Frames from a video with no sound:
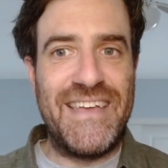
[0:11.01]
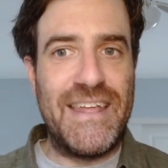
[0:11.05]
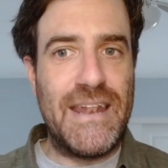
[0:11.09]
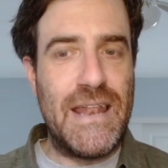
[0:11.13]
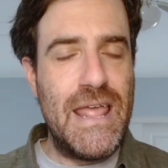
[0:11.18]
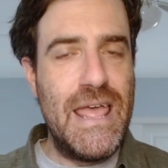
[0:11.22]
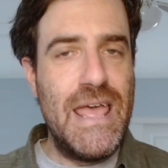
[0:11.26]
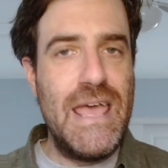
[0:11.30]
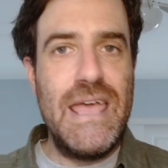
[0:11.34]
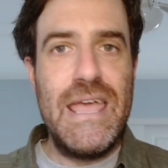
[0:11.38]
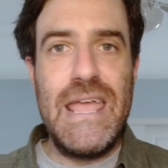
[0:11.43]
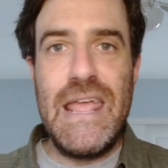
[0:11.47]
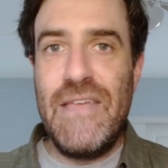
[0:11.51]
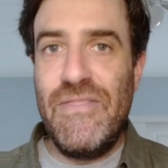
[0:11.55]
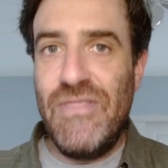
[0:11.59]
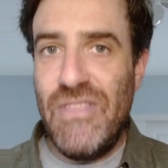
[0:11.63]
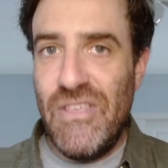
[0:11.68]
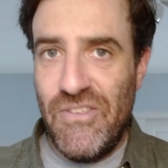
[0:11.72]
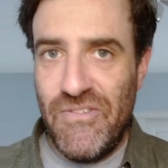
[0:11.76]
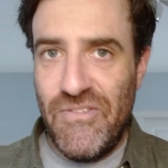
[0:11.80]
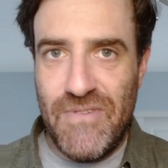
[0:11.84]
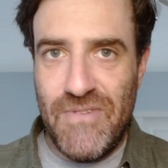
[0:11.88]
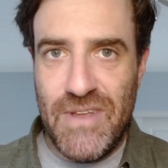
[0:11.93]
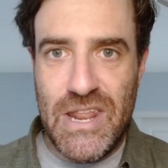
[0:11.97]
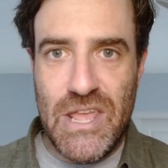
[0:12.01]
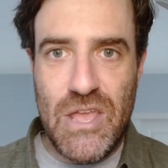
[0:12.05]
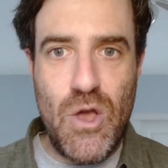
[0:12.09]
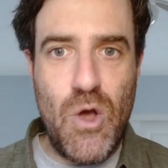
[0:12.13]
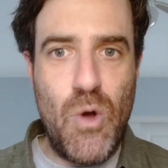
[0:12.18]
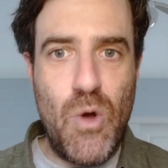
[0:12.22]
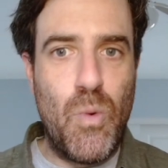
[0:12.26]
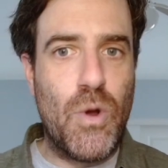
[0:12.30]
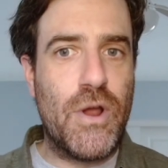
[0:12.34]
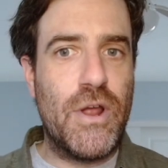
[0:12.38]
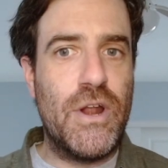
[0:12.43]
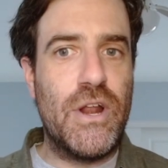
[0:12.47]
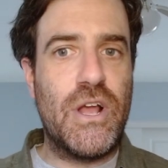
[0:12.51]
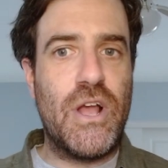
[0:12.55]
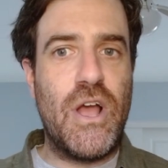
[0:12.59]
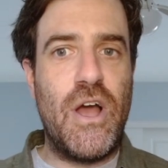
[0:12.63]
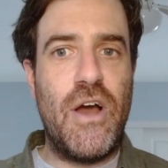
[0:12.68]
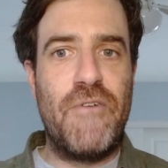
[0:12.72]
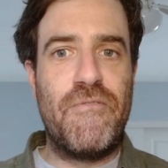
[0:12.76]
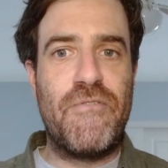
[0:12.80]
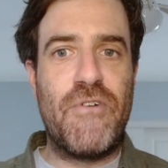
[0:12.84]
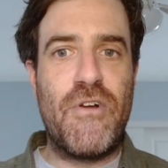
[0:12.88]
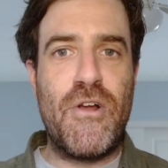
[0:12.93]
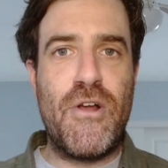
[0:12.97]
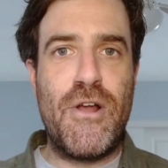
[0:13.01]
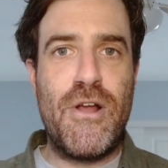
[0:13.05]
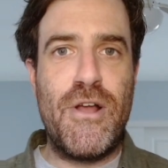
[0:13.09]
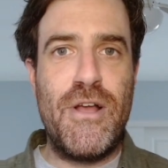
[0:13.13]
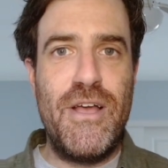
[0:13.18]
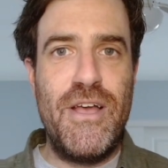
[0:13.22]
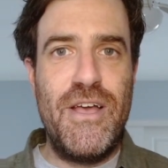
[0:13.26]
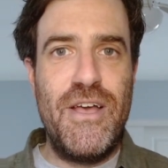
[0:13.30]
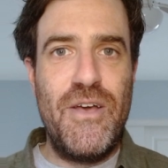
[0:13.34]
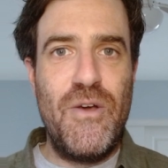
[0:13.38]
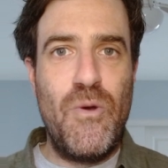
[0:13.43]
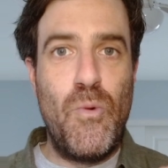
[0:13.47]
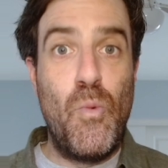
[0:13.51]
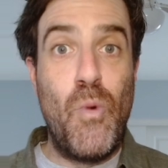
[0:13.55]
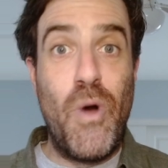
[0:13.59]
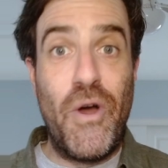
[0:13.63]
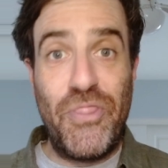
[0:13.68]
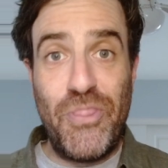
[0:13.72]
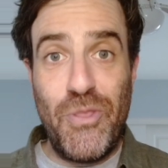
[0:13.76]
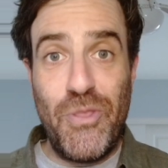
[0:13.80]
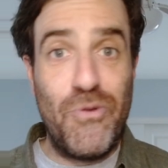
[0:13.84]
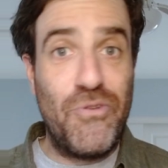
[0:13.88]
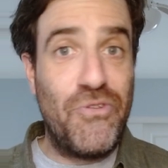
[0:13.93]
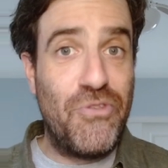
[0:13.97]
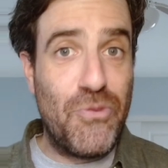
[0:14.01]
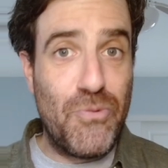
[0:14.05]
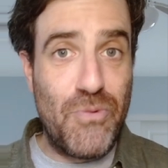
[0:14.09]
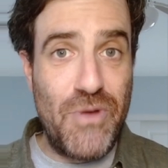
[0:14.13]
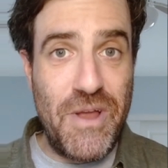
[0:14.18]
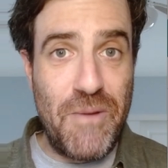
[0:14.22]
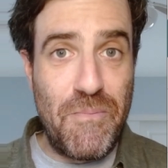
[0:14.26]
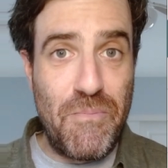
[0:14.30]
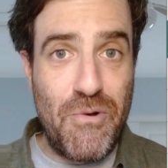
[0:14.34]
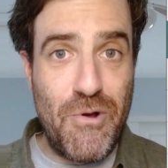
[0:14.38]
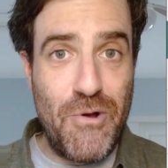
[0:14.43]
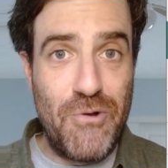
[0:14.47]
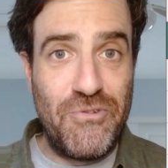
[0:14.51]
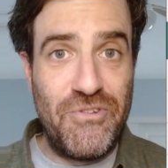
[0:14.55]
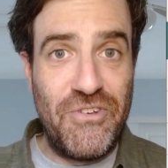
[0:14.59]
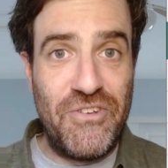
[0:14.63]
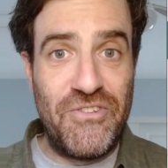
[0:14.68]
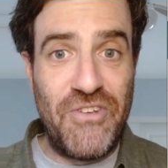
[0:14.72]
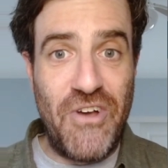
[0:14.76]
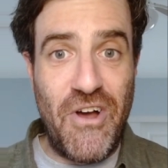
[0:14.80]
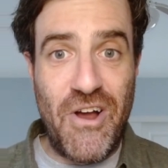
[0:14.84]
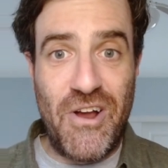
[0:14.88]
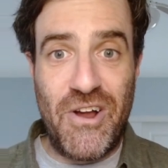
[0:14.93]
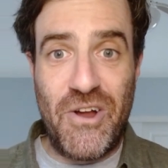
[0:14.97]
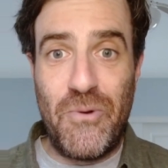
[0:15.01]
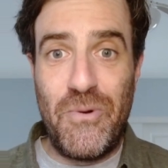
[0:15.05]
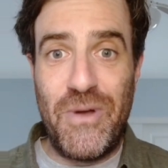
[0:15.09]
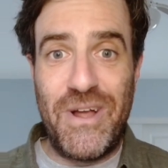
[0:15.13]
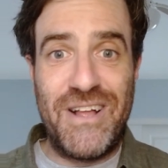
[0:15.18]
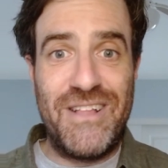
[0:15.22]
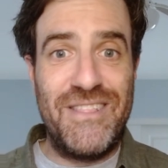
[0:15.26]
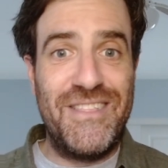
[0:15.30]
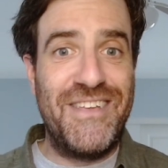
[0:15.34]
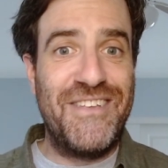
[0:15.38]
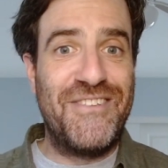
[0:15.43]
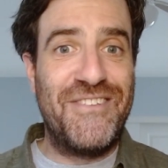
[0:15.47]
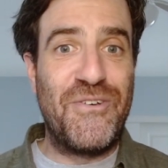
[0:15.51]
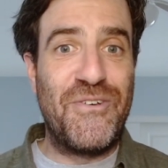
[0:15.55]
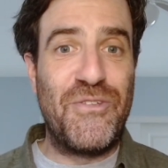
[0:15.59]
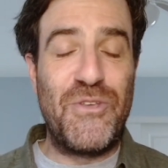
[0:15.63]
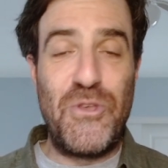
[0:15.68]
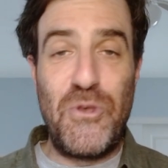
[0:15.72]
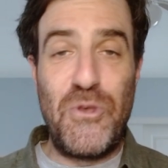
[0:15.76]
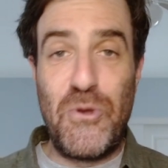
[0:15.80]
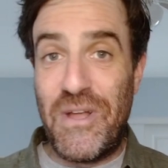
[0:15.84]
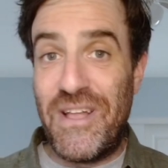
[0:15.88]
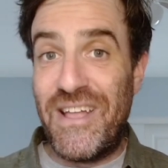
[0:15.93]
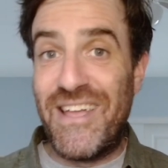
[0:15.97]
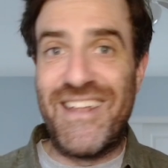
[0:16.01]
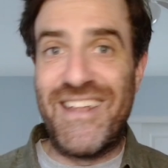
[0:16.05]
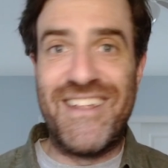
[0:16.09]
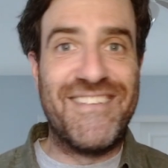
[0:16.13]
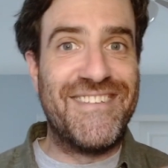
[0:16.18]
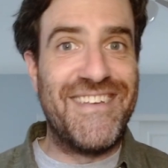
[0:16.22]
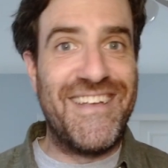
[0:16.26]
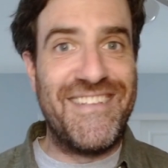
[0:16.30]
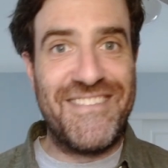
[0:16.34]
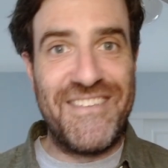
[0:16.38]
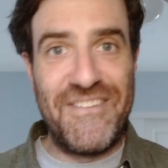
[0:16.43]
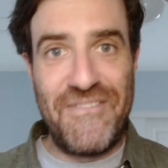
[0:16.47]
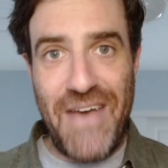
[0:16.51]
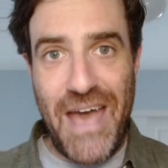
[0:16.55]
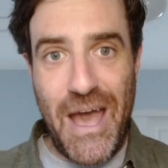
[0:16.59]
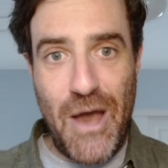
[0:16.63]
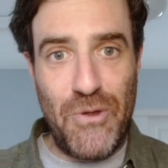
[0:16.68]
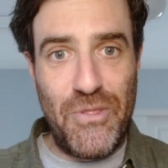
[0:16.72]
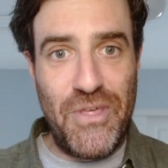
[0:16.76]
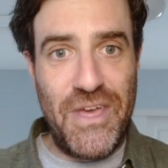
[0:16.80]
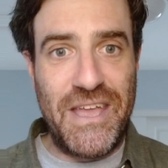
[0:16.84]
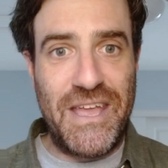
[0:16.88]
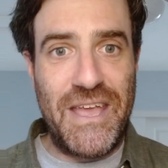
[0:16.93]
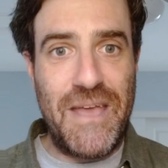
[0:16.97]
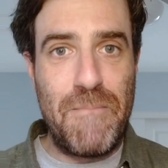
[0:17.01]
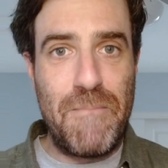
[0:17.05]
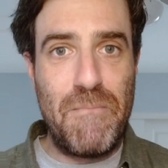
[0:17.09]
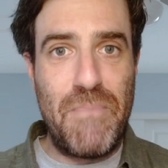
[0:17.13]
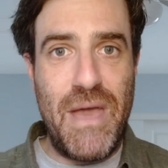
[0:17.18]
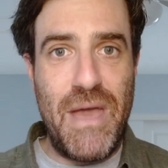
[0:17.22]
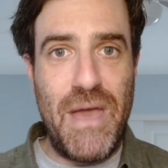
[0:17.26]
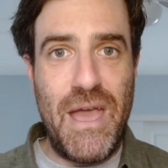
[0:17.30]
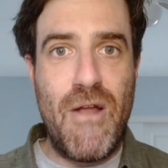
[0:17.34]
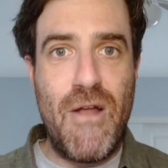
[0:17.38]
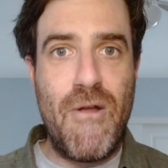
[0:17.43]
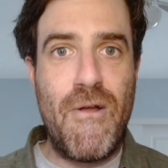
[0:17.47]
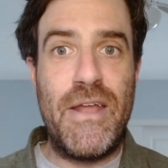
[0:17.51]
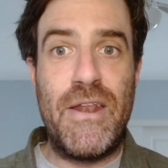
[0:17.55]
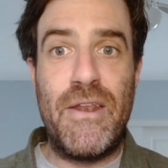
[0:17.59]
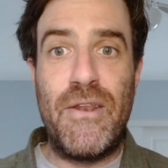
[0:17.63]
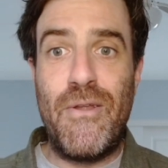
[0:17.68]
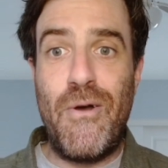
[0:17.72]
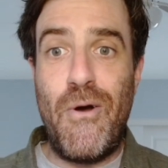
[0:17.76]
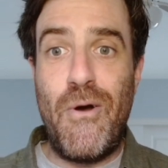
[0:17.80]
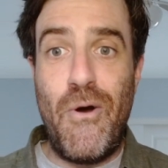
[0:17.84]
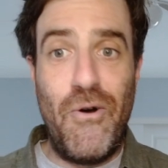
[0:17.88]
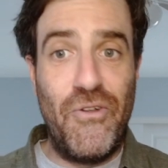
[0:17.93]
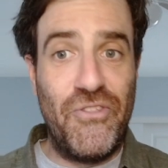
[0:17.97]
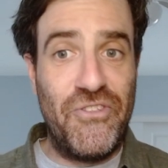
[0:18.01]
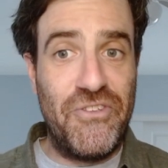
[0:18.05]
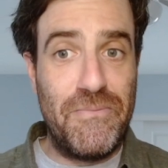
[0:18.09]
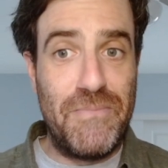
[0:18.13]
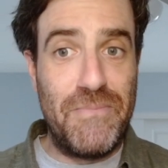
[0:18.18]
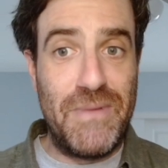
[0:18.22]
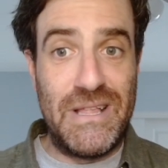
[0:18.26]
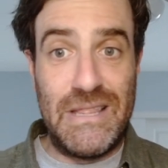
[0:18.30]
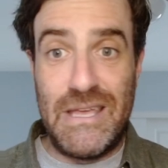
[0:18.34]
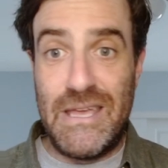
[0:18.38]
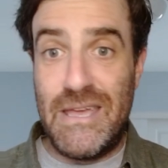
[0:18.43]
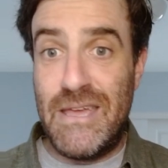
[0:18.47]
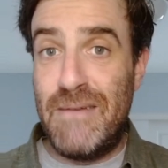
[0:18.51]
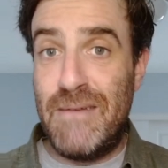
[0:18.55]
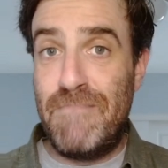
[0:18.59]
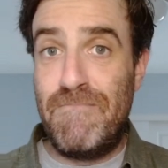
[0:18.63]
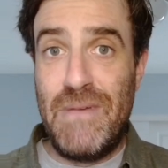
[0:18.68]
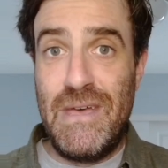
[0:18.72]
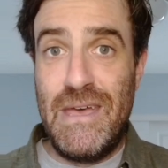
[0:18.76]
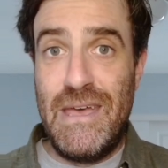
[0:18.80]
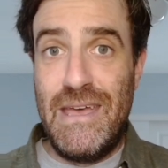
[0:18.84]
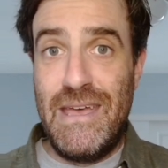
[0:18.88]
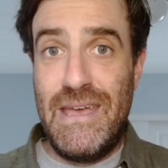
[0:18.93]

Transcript: And in this video, we're going to cover what those three approaches are quickly so that you can get a sense of how they compare and ultimately